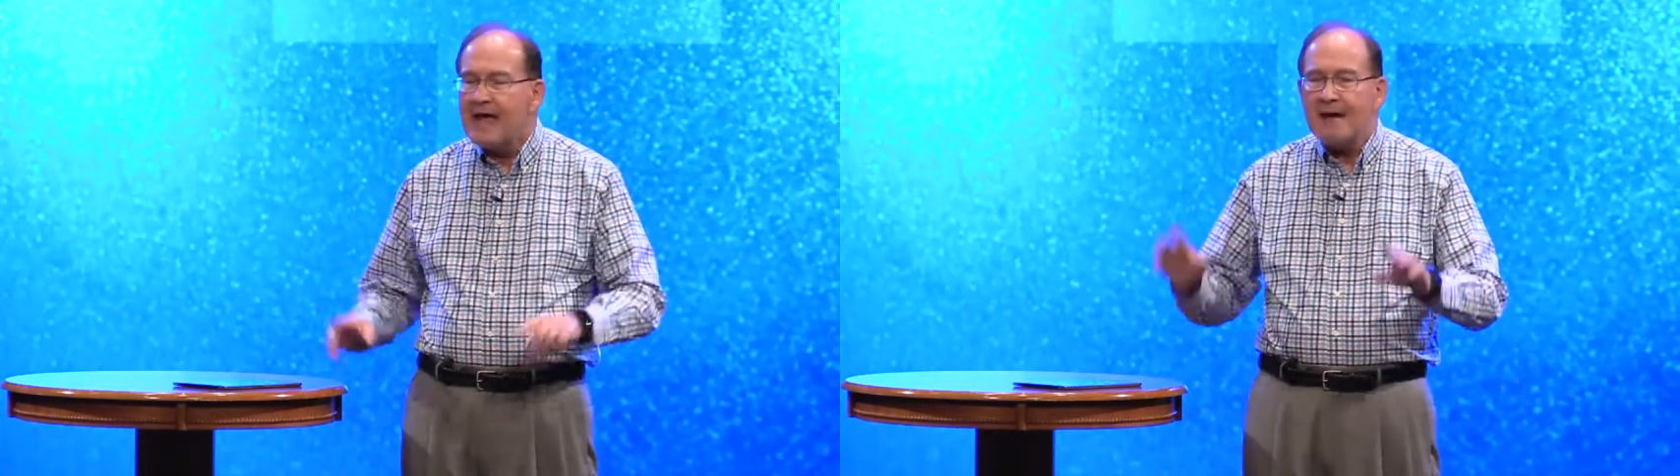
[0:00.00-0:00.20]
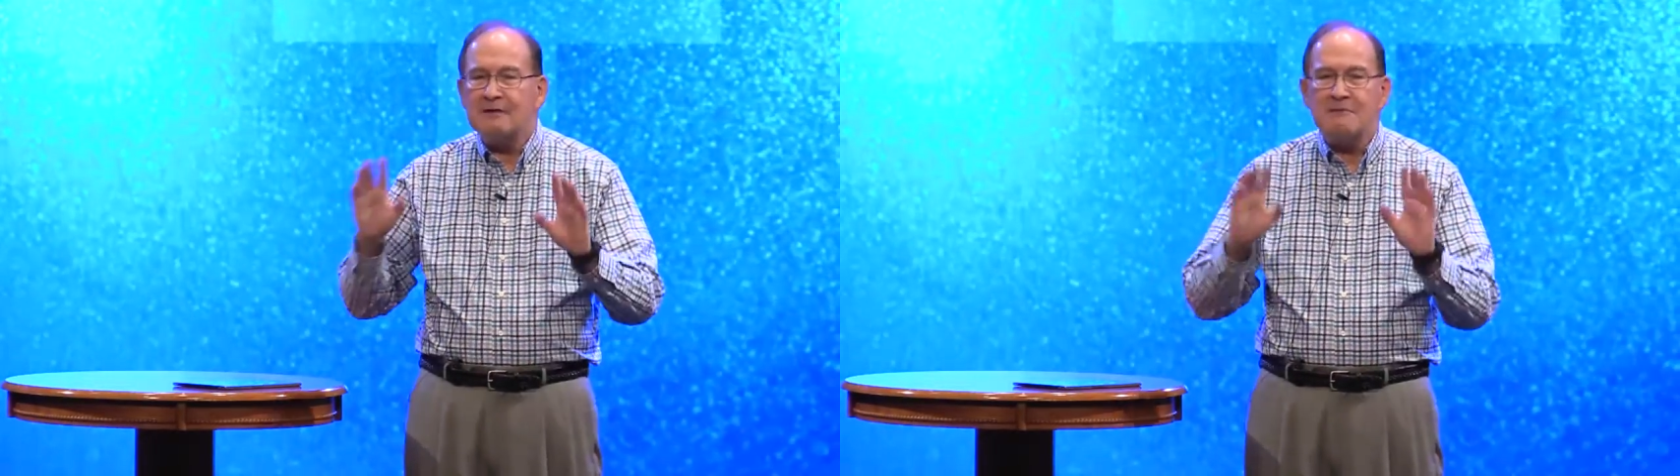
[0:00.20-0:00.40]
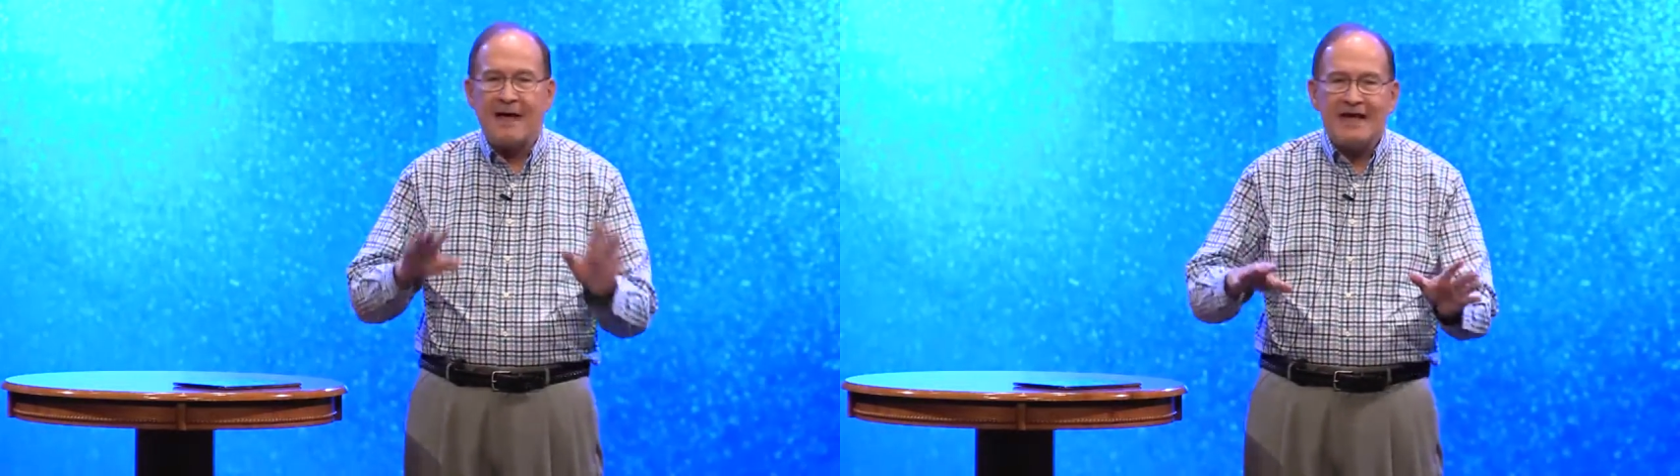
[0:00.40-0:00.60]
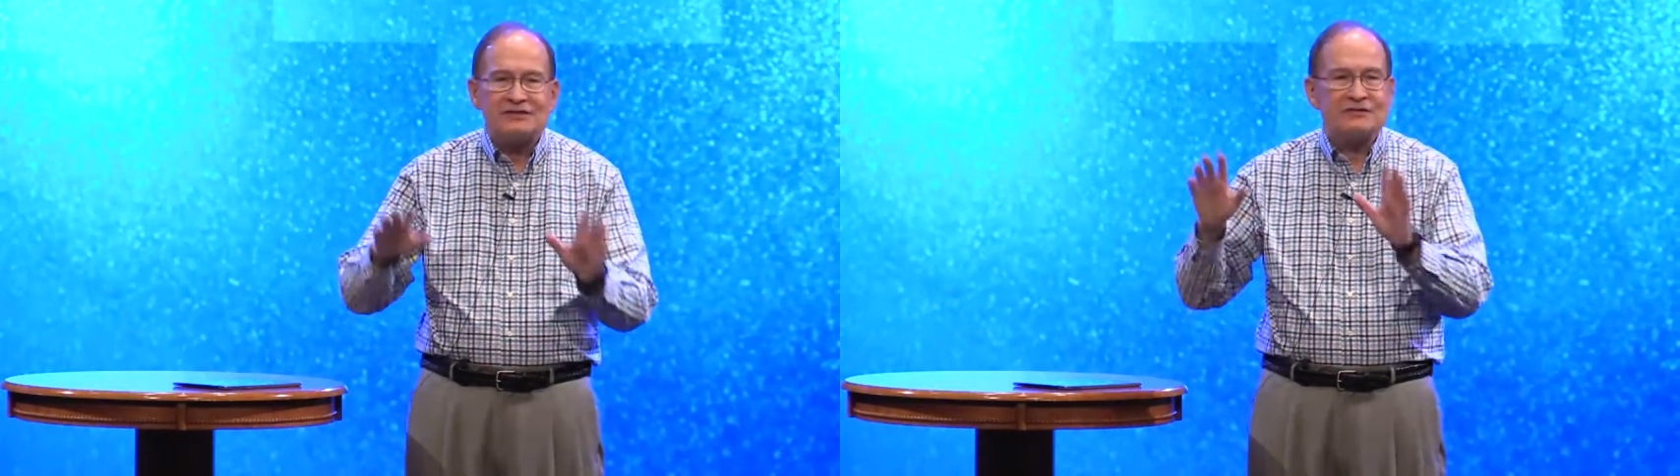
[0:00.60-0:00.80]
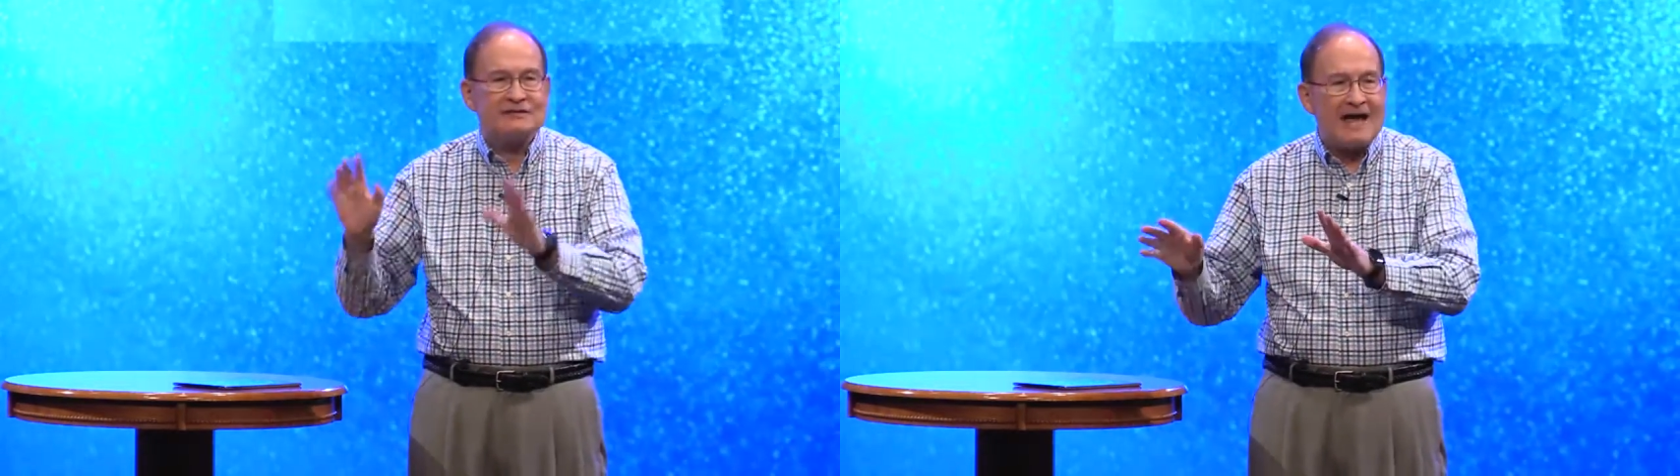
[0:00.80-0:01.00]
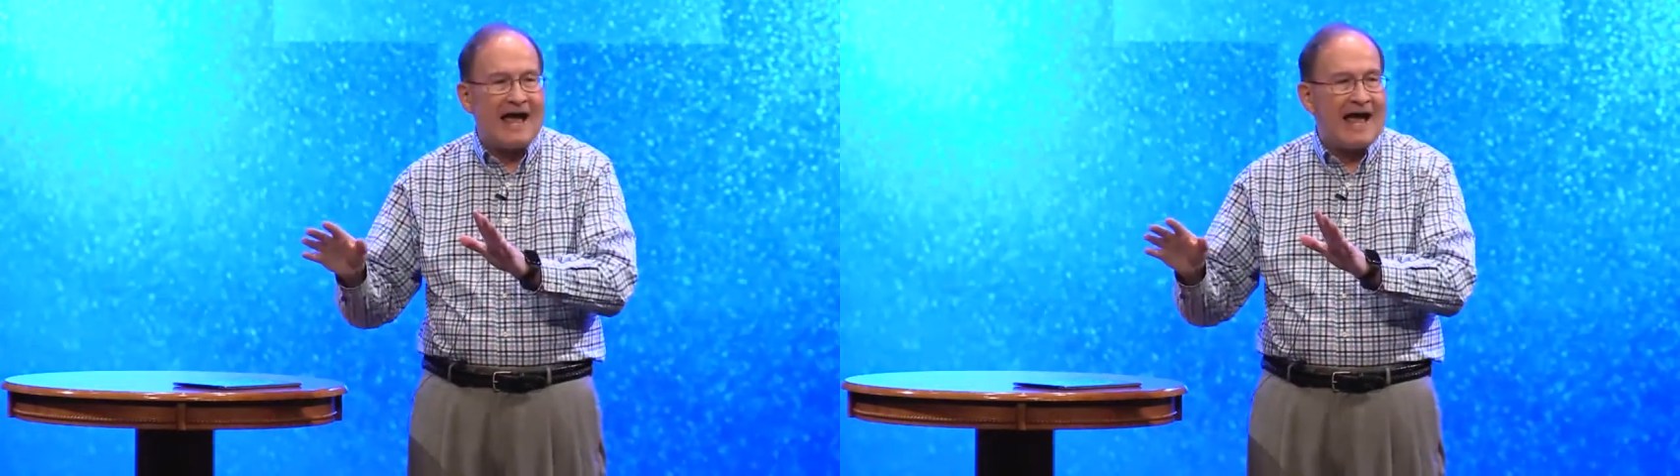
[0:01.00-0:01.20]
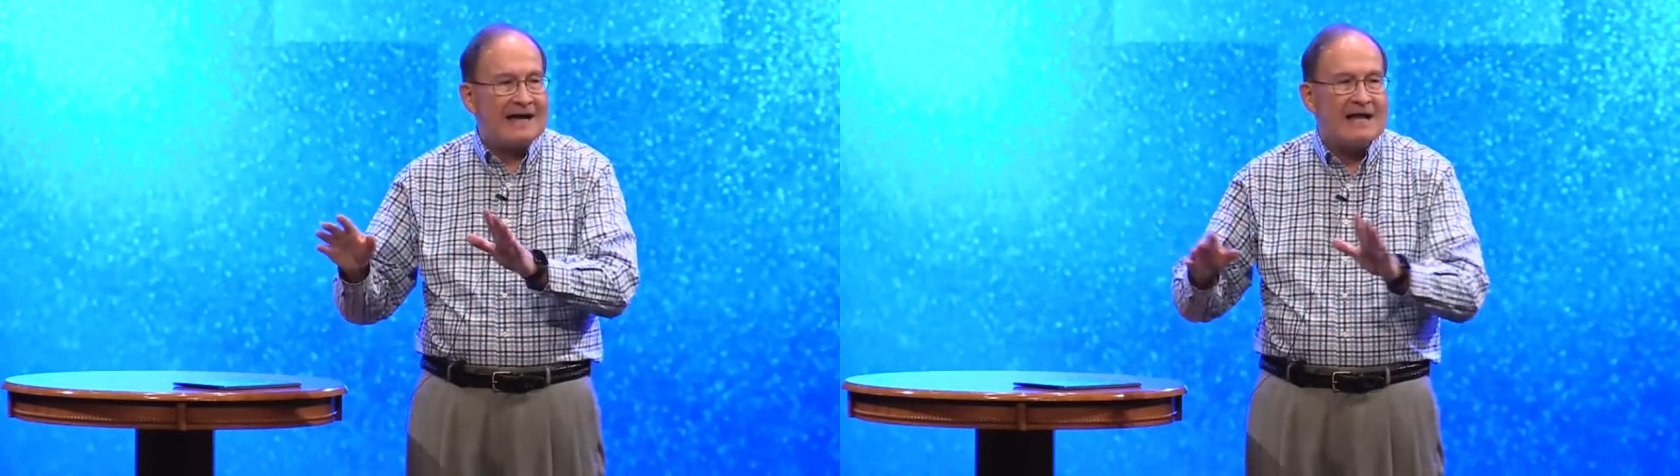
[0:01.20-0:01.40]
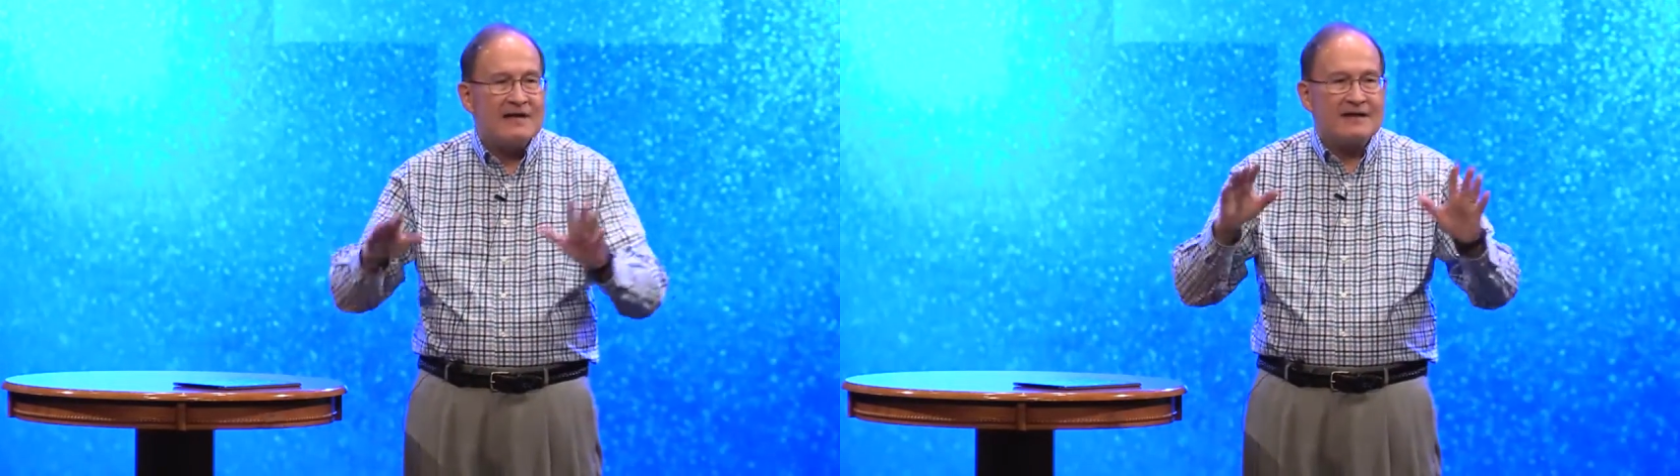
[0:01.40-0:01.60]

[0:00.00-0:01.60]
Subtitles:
And when the master died,